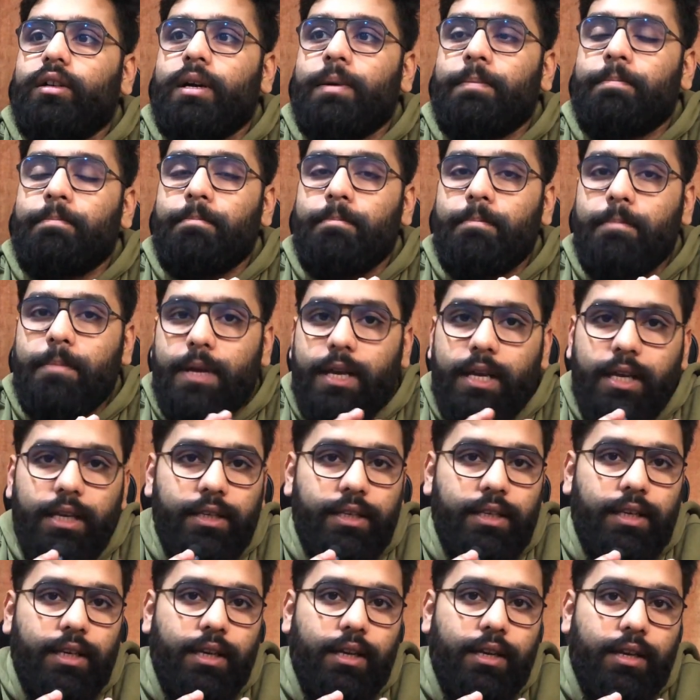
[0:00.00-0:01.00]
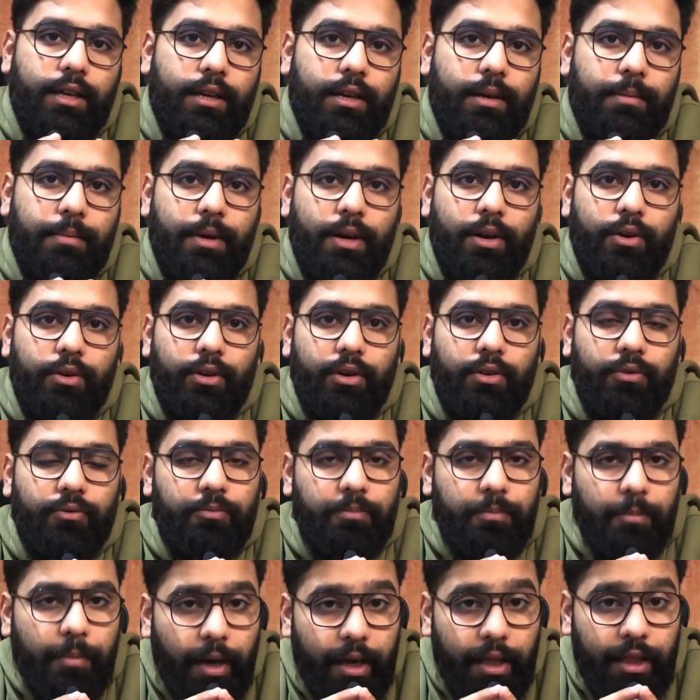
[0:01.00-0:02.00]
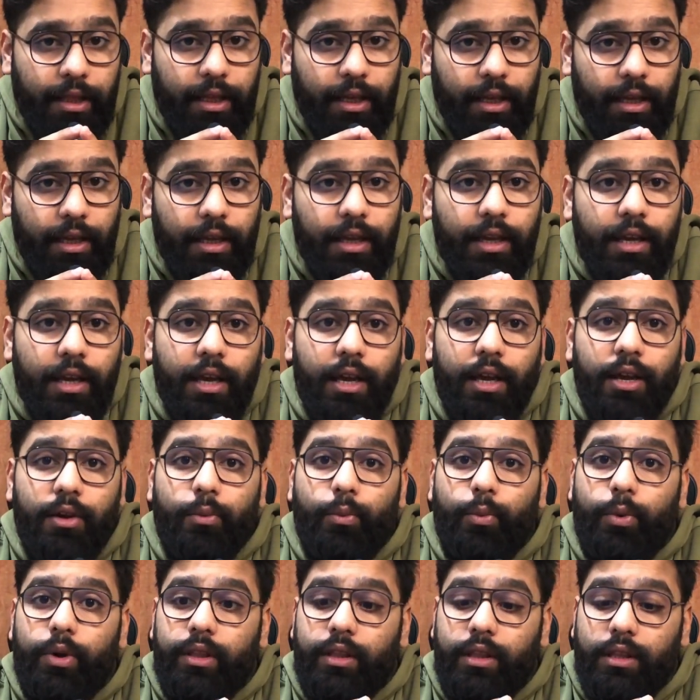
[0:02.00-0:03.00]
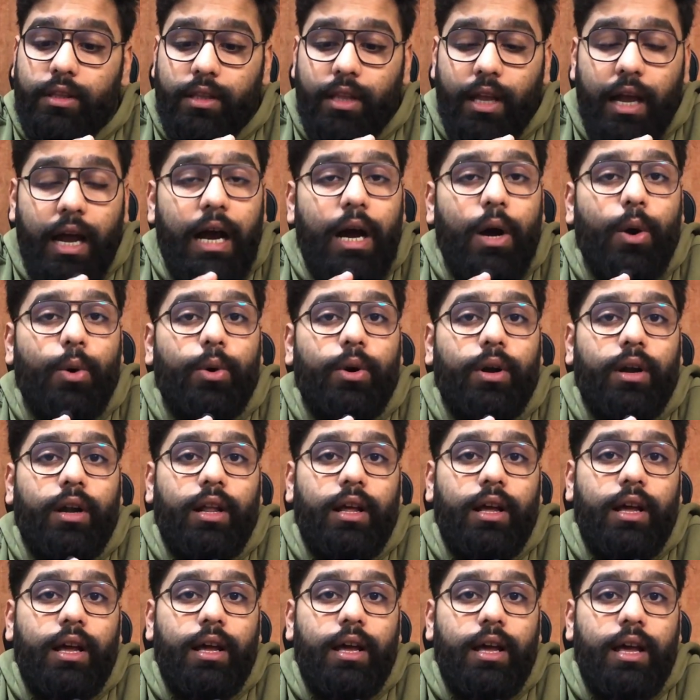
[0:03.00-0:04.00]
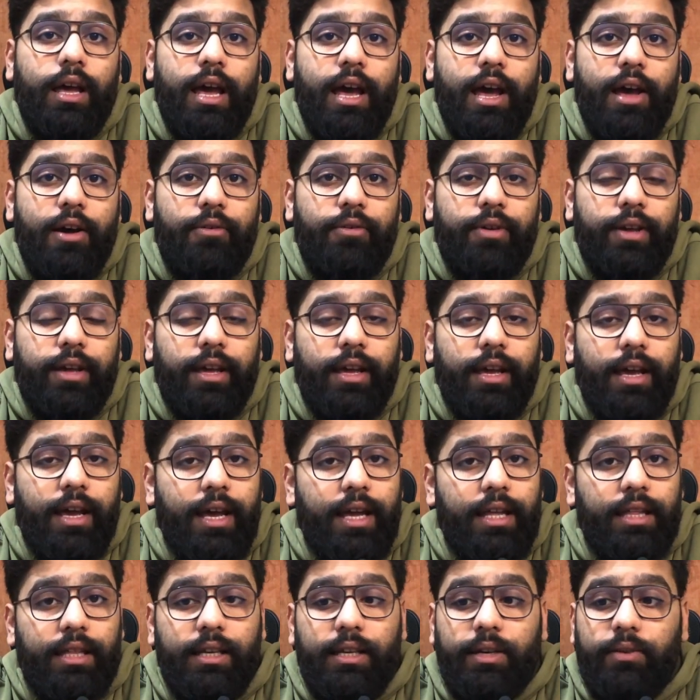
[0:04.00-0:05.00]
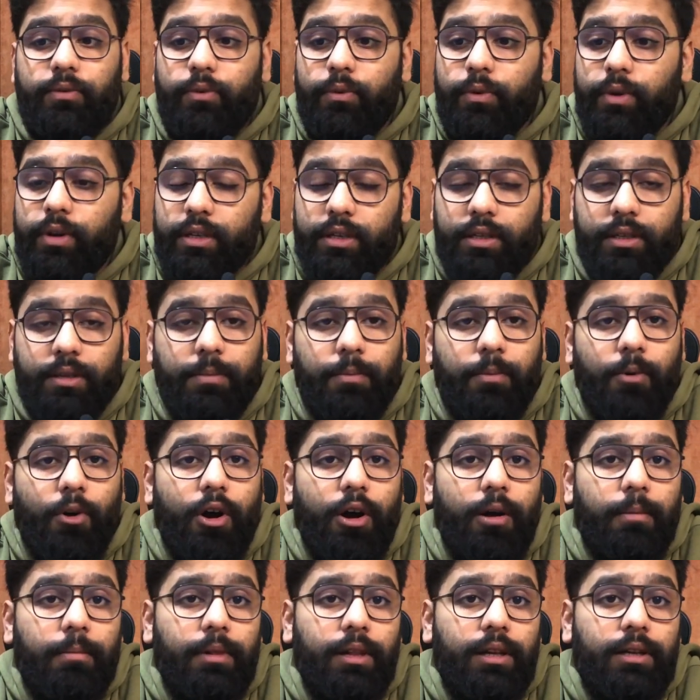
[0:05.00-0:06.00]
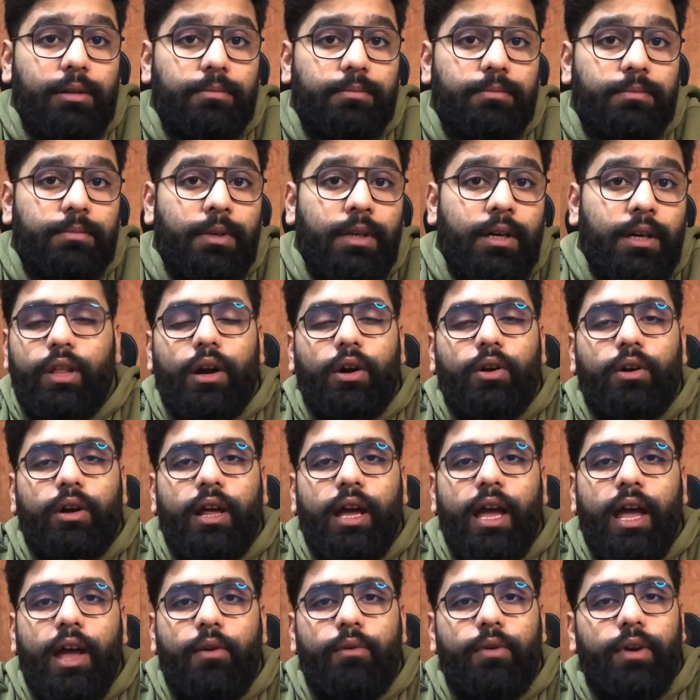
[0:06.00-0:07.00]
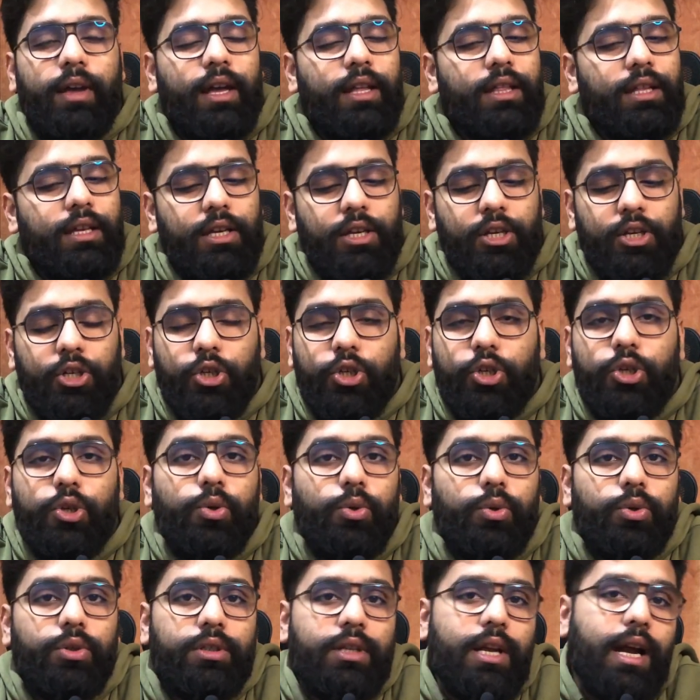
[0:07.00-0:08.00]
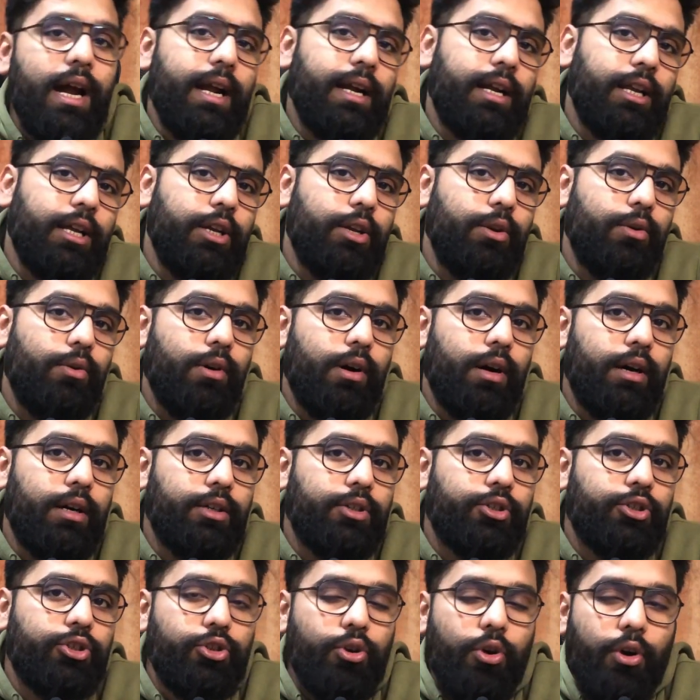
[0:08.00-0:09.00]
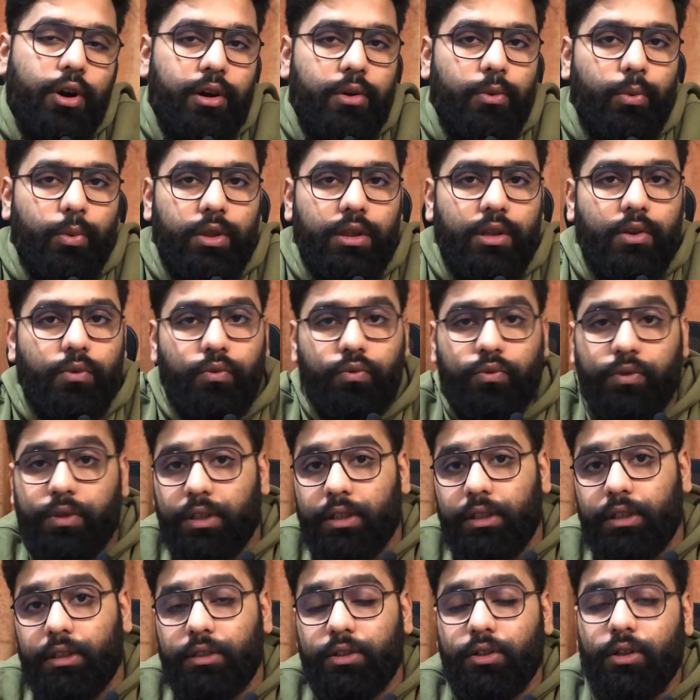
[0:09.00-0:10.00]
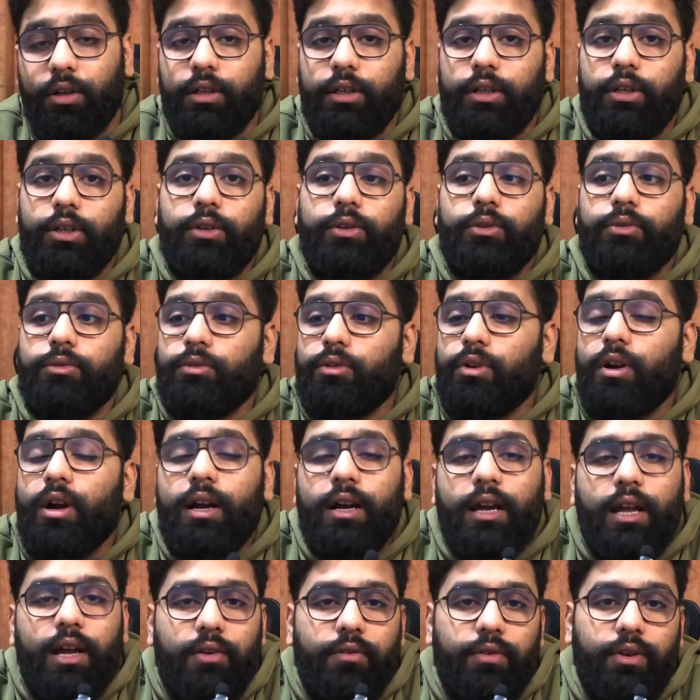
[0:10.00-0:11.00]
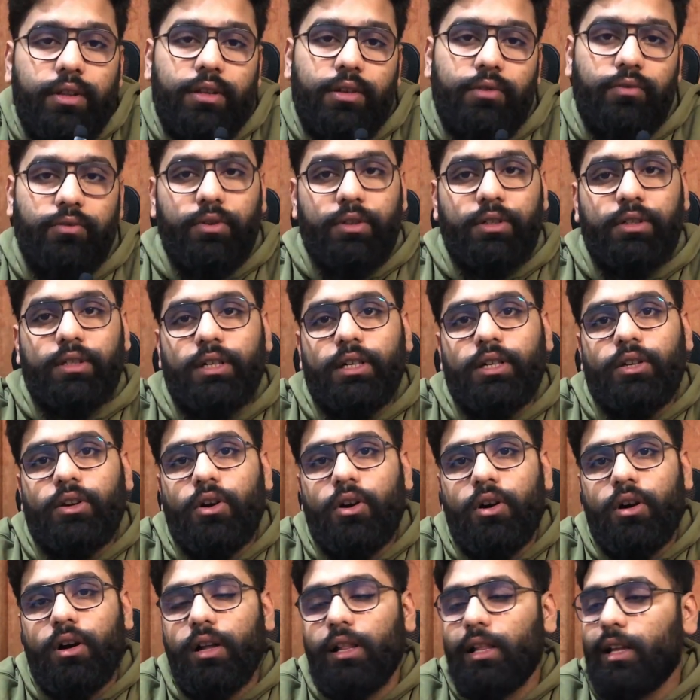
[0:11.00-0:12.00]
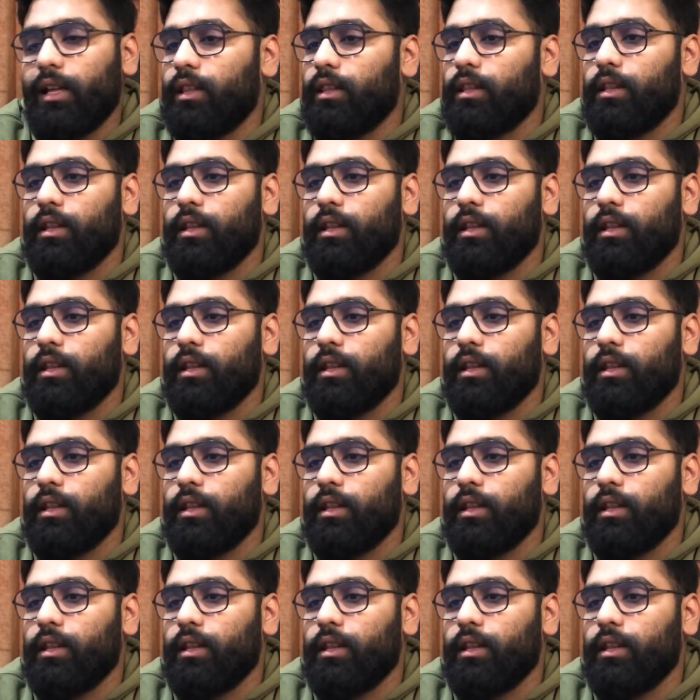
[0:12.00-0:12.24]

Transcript: amazing amount of money without having any risk problem, without having any issues that you are short with the funds or you do not have any funds at all,